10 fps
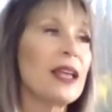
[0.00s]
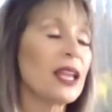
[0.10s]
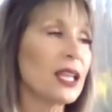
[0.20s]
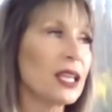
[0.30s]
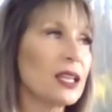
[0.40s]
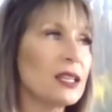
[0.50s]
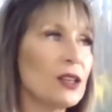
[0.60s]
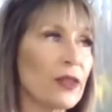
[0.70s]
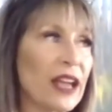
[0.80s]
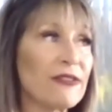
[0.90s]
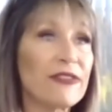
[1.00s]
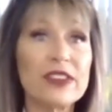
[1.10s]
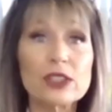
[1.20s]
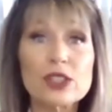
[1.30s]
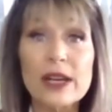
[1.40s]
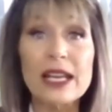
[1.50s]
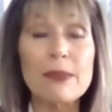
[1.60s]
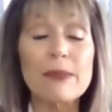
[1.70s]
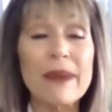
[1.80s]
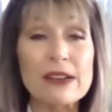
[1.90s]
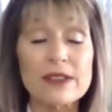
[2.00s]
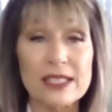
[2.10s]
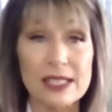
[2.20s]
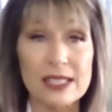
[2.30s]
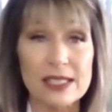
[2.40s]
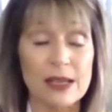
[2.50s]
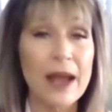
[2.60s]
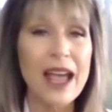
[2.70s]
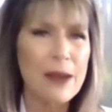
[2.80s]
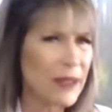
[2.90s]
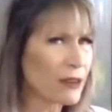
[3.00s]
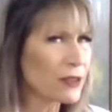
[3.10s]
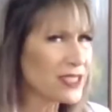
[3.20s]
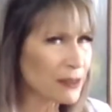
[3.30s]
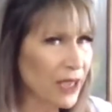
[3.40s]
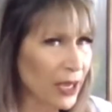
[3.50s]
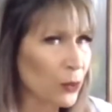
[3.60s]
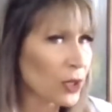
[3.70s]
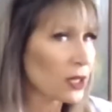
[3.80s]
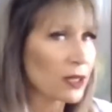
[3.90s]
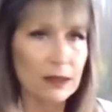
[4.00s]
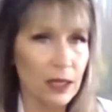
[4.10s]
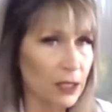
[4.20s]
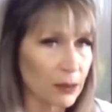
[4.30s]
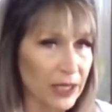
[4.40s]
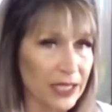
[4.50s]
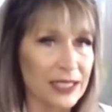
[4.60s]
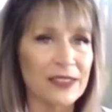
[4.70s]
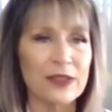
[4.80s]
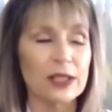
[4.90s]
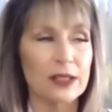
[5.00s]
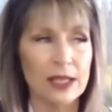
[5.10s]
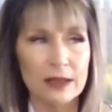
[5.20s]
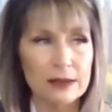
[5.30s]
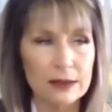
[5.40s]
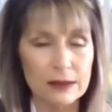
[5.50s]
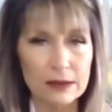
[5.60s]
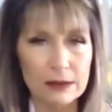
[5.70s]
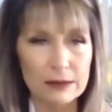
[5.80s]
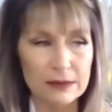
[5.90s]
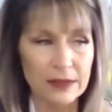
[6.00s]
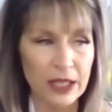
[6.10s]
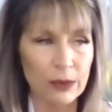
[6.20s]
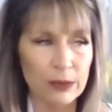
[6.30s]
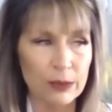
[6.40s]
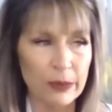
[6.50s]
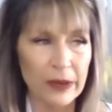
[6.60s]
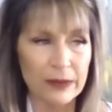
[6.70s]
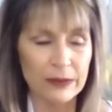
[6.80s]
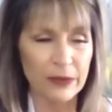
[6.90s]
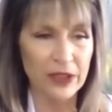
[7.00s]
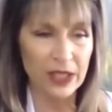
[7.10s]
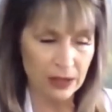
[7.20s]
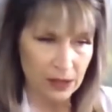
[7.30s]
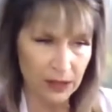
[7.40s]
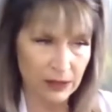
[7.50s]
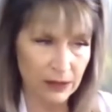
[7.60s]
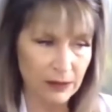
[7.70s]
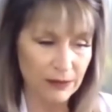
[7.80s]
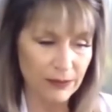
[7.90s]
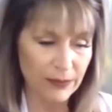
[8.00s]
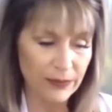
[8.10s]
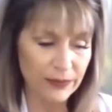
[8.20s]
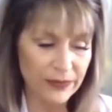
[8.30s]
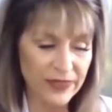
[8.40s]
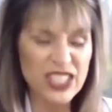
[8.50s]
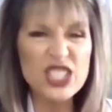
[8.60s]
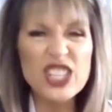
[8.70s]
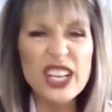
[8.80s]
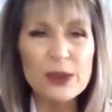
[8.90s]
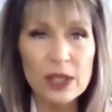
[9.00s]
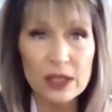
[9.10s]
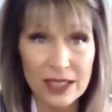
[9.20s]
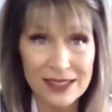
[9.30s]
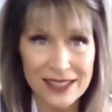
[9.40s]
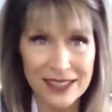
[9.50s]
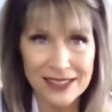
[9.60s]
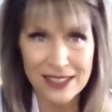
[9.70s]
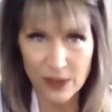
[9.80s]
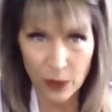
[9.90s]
And again, you know, that filtering boundary system. Boundaries in my work are completely different than, you know, the, the general consensus of